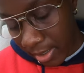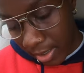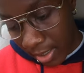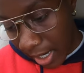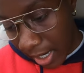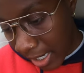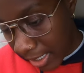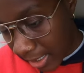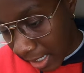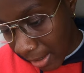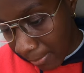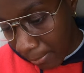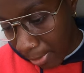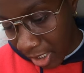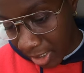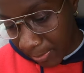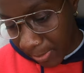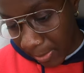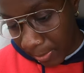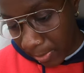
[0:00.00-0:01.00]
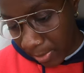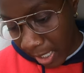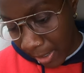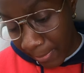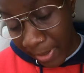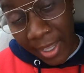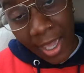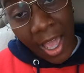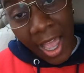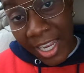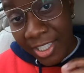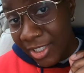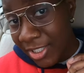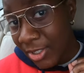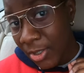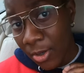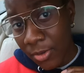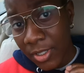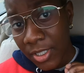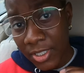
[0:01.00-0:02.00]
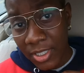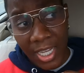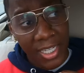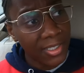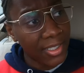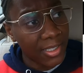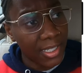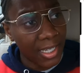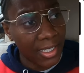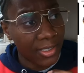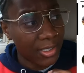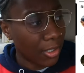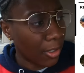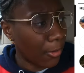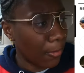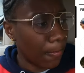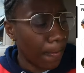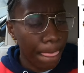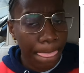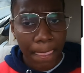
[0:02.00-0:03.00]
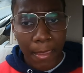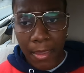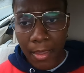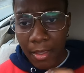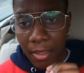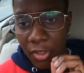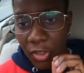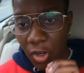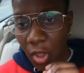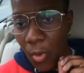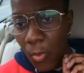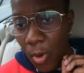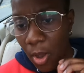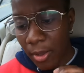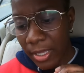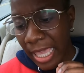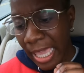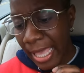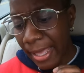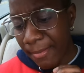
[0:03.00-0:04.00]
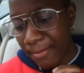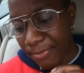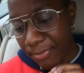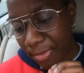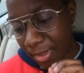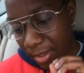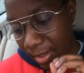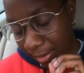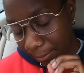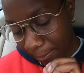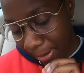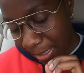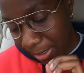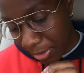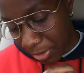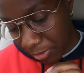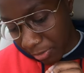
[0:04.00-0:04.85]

99 plus people like me. I just got this yesterday. So you know what? Yeah, Badoo's